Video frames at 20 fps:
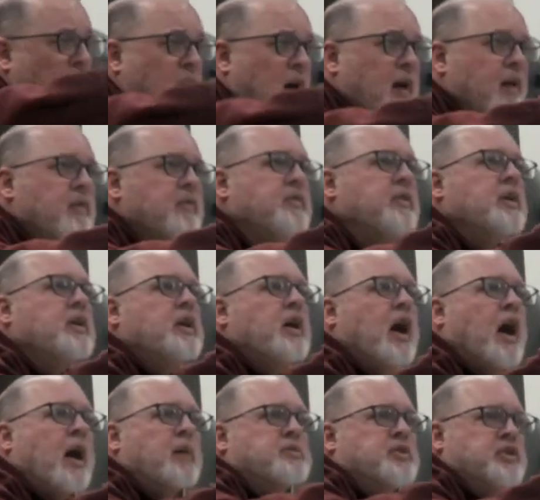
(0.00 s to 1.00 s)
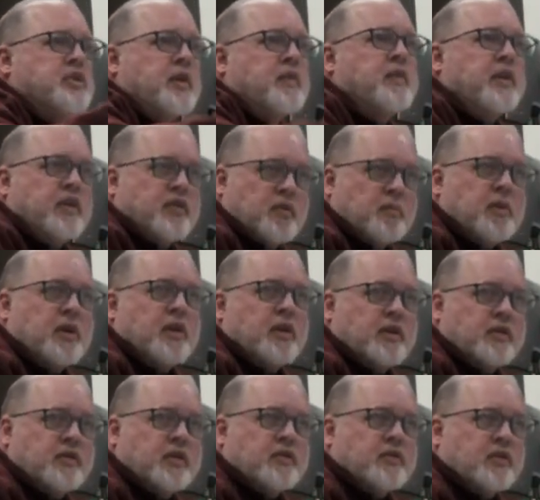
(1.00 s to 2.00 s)
of objectivity as immediate
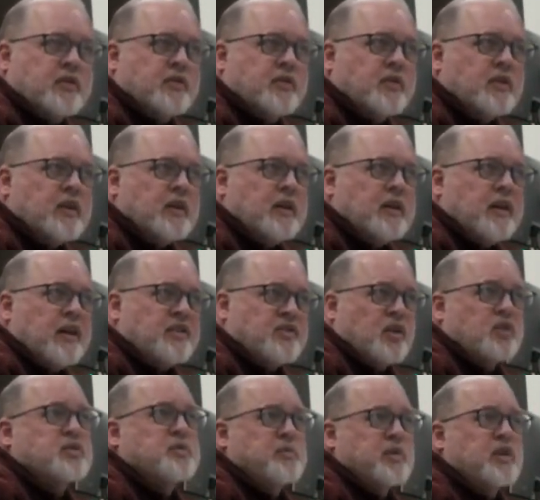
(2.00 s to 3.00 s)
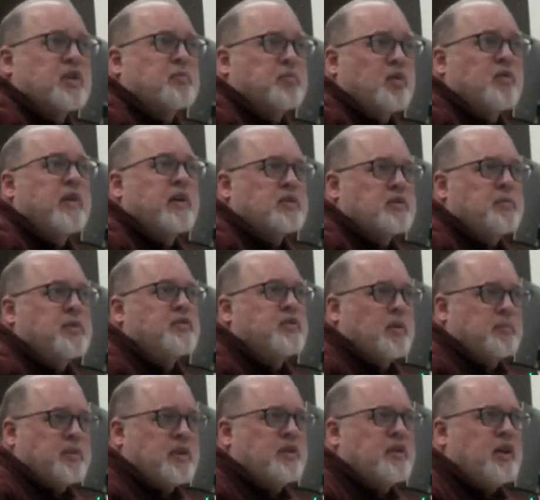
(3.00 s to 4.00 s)
existence, is ultimately going to prove out to be
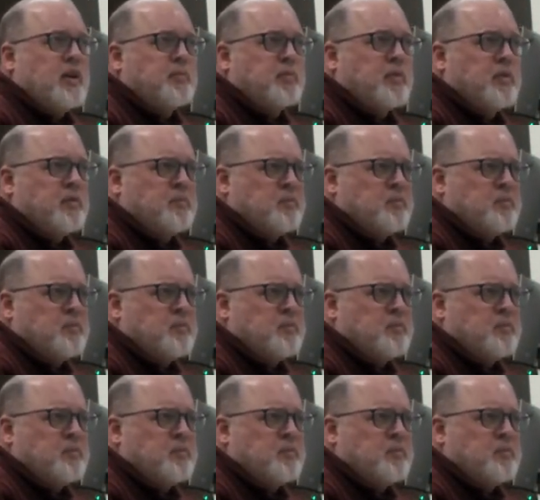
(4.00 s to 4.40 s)
something deeper.